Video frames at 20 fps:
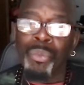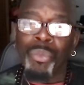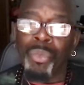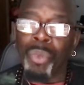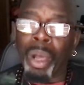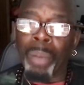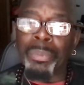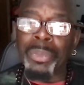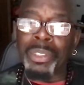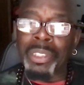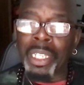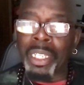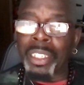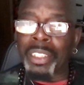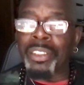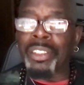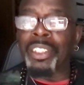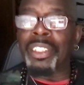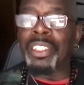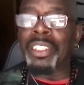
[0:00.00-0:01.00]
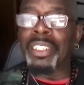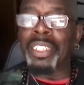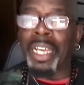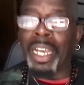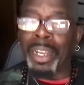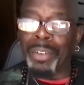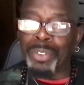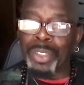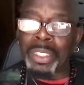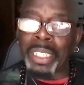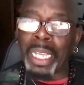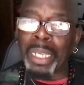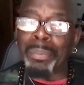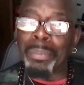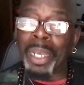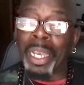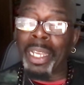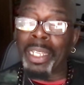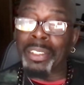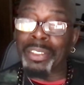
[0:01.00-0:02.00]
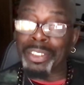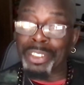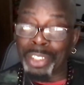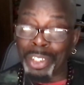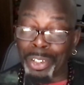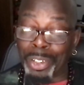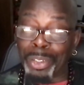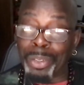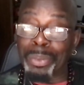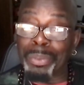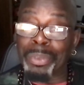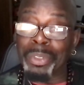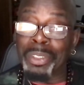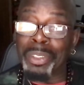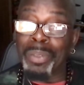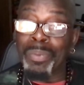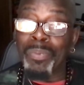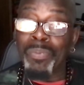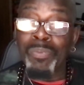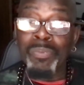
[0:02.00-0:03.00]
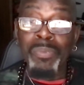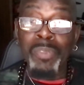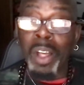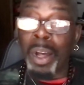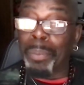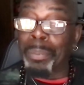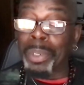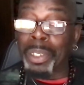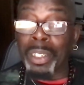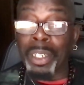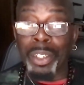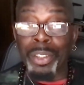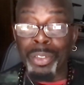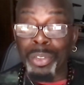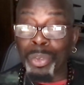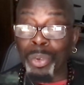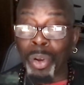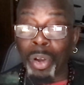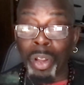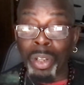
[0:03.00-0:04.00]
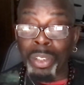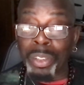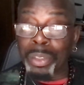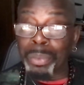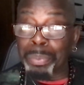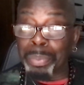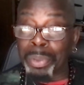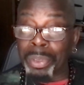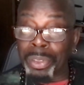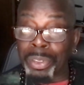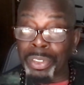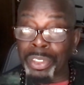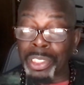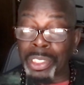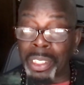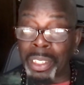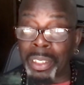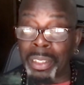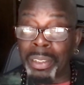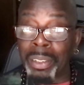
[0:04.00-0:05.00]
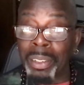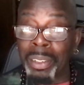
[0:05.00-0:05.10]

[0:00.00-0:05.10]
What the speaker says: I'm going to tell it to you in an everyday man's terms. I'm going to cut through all of the bullshit.